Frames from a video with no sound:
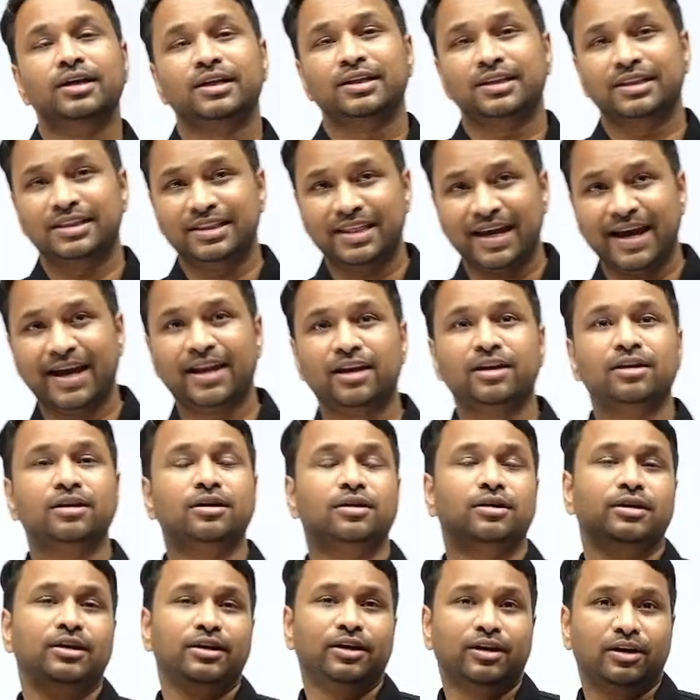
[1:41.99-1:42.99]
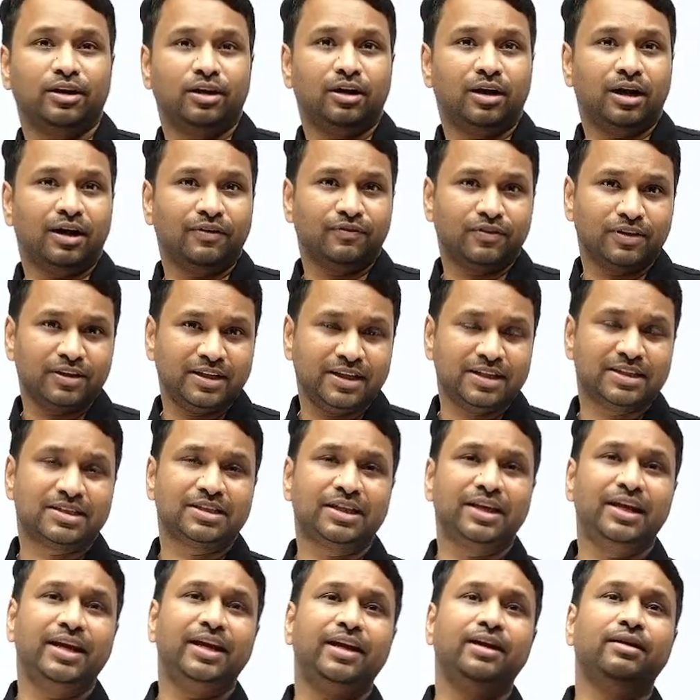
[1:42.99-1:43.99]
Then, after these
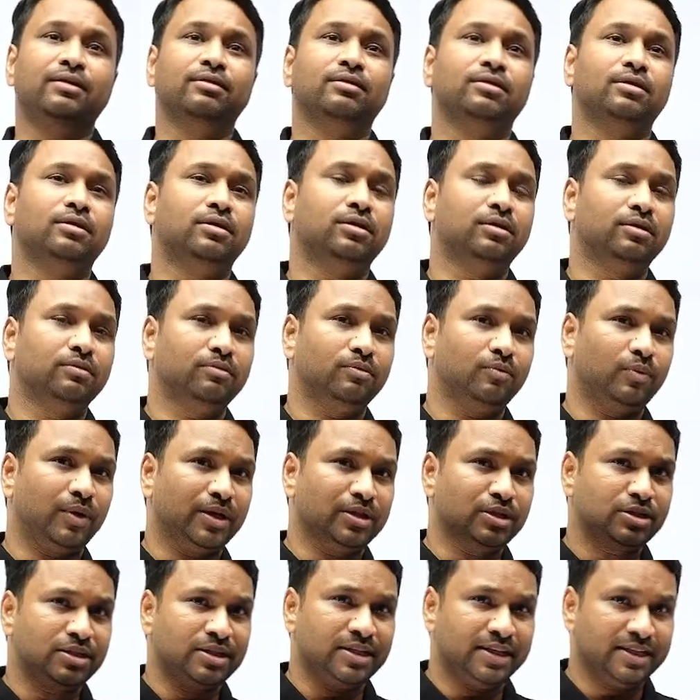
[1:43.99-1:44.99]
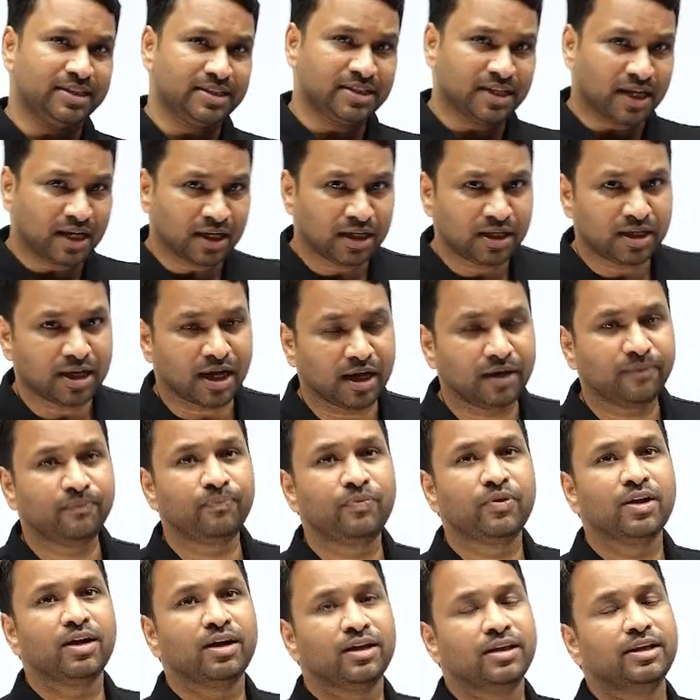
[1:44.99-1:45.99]
three, once these are
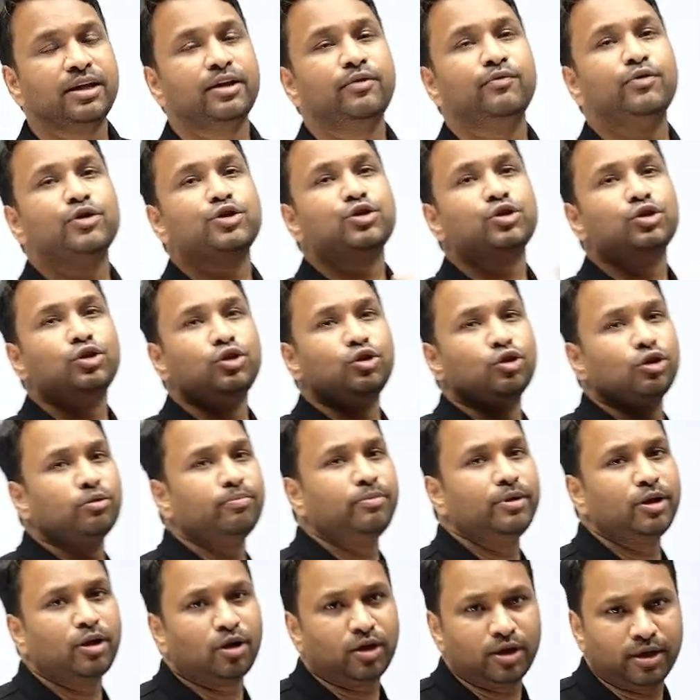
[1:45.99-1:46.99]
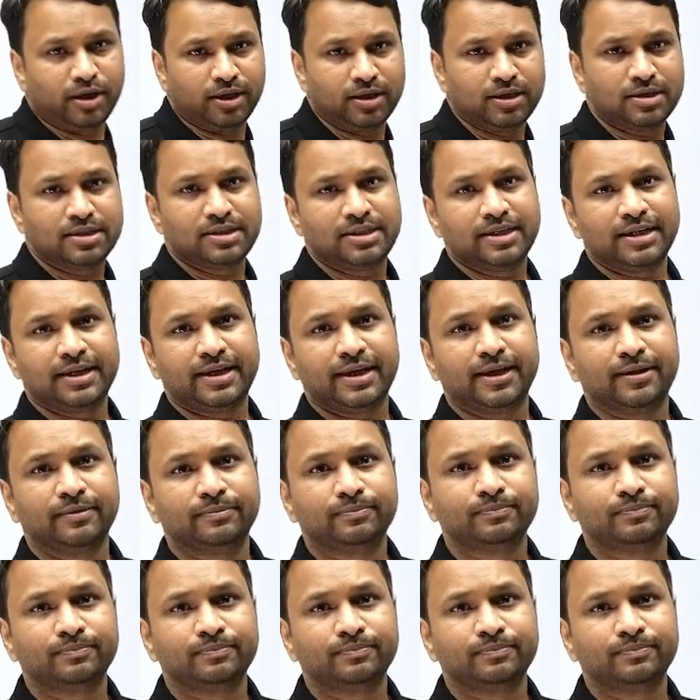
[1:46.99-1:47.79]
done, then we should look beyond it. Theek hai?